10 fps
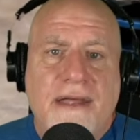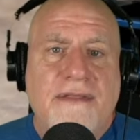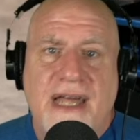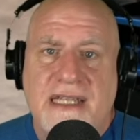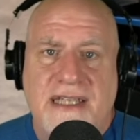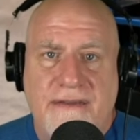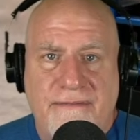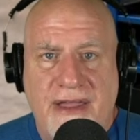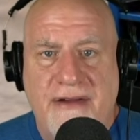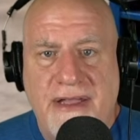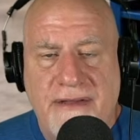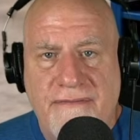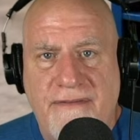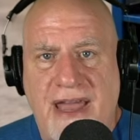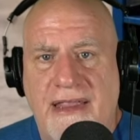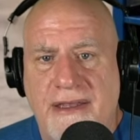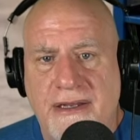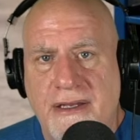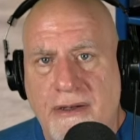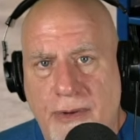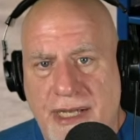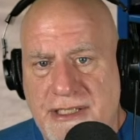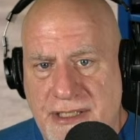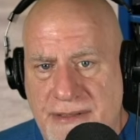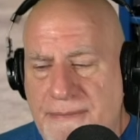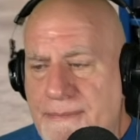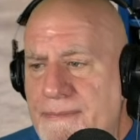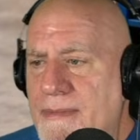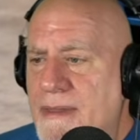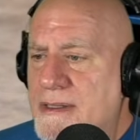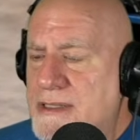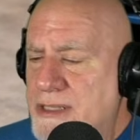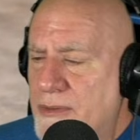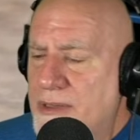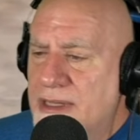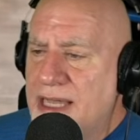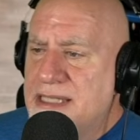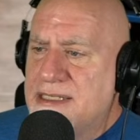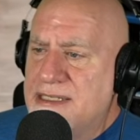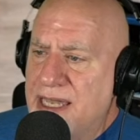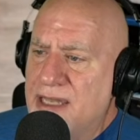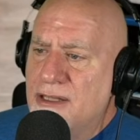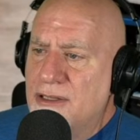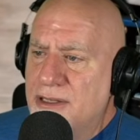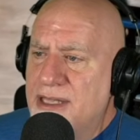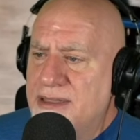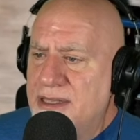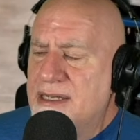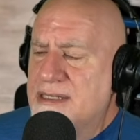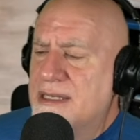That is a very valid question. So let's take a look at this.